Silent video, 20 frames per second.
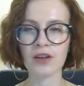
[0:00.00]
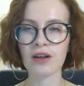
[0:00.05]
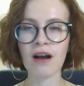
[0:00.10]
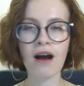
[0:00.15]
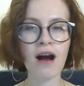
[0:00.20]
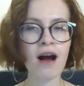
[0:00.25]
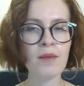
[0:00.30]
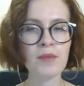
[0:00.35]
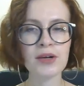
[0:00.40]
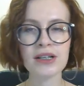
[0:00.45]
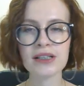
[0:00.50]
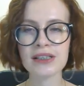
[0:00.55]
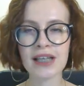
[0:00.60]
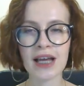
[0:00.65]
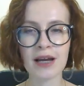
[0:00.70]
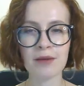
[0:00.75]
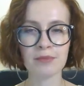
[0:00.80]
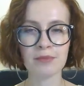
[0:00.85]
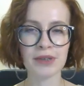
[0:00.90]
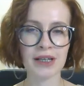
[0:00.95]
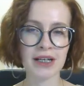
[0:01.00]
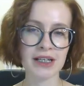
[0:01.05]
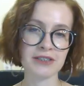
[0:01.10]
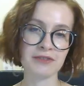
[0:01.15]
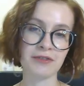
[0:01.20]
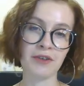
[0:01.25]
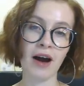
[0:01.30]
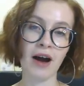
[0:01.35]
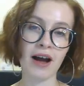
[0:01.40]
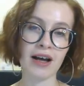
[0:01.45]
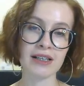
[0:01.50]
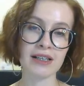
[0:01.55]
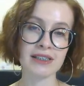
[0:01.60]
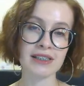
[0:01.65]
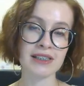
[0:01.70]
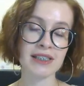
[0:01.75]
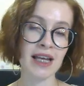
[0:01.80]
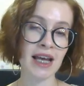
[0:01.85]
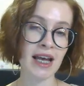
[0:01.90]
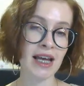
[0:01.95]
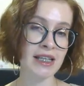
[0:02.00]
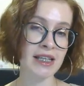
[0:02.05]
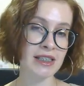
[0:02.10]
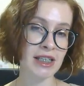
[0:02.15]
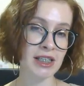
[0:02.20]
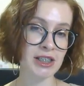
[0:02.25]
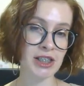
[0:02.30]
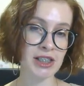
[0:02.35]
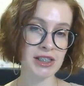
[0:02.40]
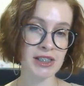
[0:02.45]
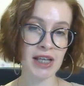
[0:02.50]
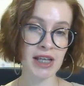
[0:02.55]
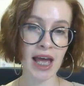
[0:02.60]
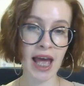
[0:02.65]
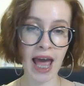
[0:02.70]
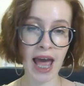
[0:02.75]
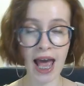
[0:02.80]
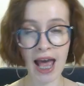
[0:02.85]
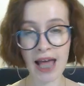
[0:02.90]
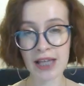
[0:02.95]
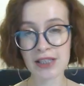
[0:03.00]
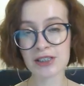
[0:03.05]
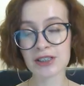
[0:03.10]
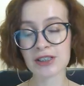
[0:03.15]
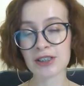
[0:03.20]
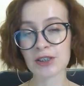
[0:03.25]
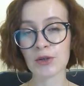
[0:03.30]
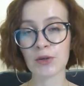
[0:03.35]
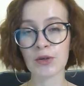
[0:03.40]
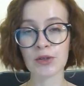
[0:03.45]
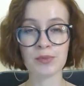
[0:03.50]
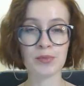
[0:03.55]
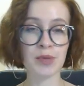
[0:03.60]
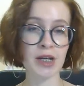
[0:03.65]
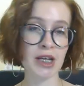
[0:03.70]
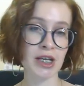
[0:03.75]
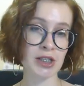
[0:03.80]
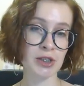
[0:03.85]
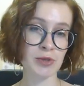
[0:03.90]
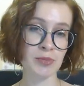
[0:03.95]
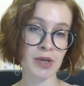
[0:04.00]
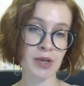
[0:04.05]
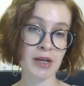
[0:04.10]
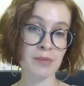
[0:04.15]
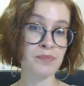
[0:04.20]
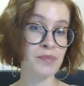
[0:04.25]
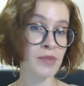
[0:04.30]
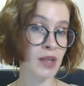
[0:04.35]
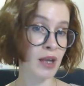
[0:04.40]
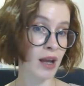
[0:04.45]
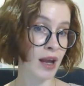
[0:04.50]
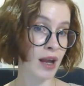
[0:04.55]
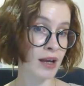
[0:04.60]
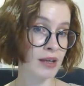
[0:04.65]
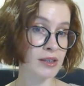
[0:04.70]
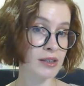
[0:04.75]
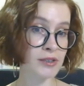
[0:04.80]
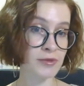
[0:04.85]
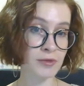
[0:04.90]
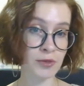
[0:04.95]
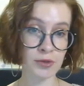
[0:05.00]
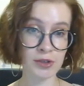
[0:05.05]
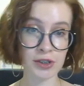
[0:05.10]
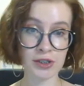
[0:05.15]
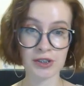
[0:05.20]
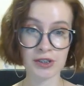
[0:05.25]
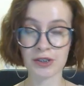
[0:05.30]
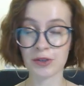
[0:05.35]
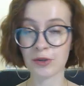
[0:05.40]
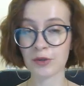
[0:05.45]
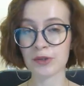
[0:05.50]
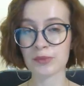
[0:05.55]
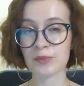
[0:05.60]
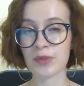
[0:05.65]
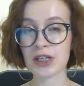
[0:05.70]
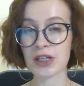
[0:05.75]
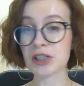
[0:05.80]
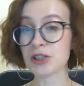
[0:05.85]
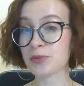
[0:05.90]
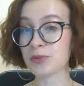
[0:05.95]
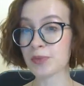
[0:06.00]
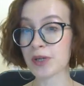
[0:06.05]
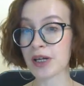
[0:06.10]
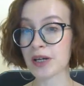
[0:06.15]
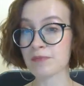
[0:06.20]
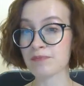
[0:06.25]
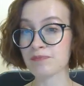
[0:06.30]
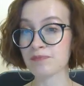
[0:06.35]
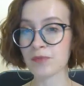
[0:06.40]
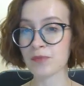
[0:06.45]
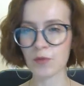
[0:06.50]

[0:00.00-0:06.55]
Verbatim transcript: common template files such as header.php and footer.php.